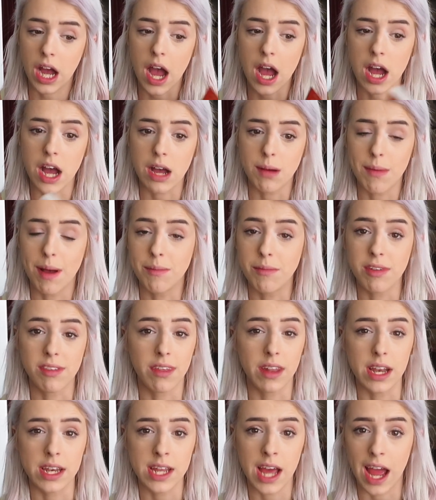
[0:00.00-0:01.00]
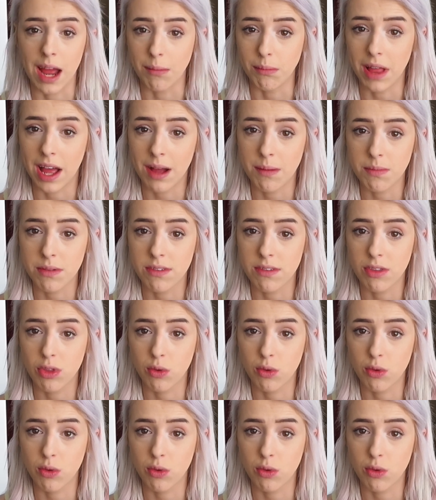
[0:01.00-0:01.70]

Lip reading: I'm just gonna time lapse